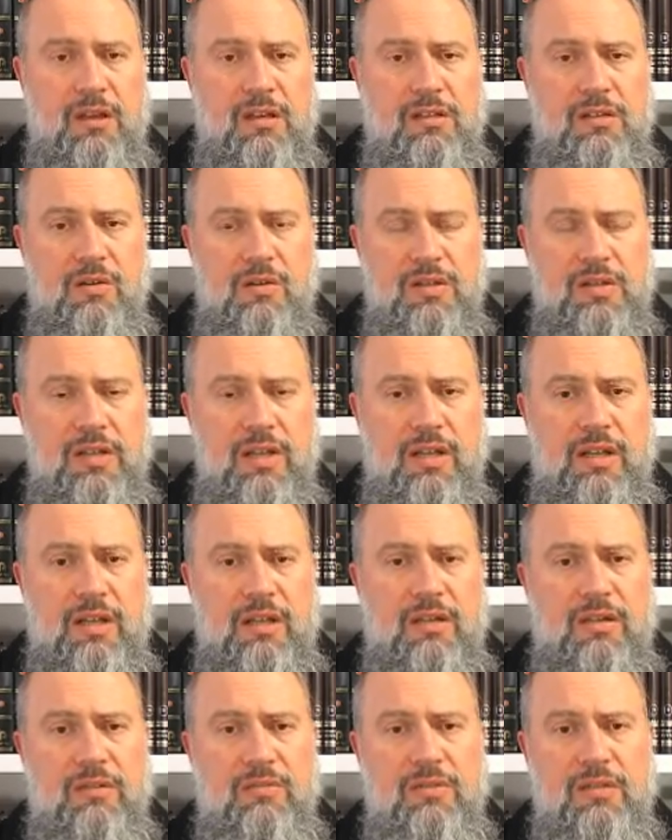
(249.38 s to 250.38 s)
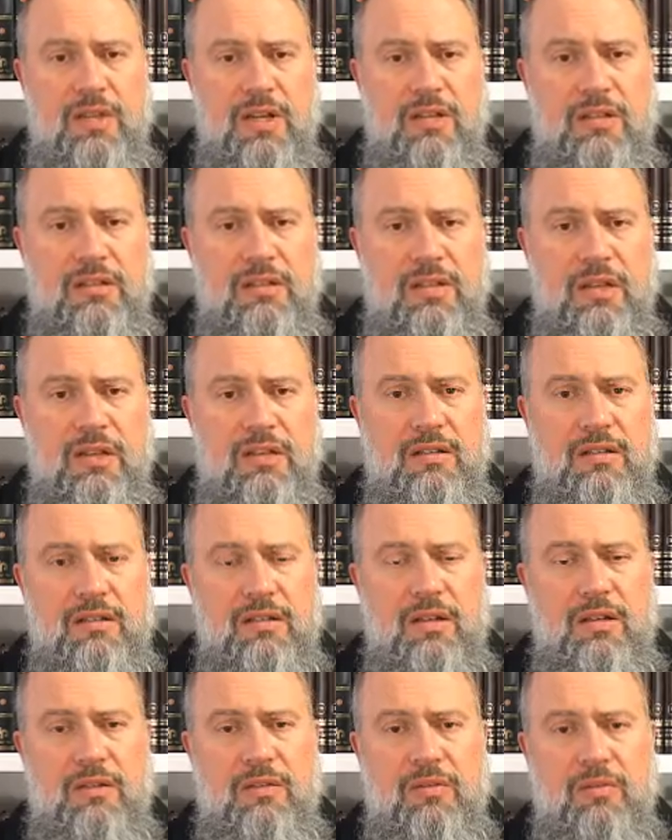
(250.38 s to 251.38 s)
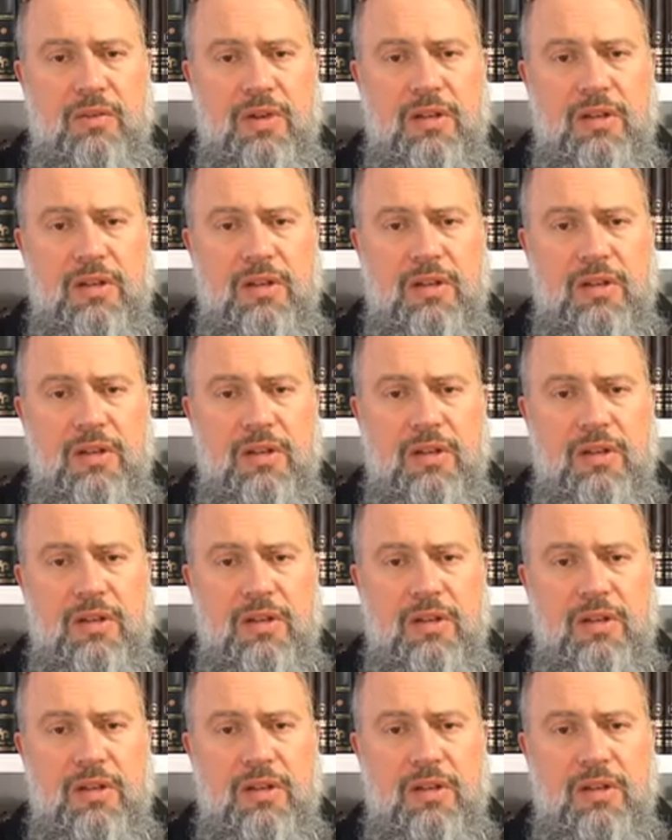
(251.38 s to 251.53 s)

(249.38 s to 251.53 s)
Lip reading: So it is clear, without a doubt, that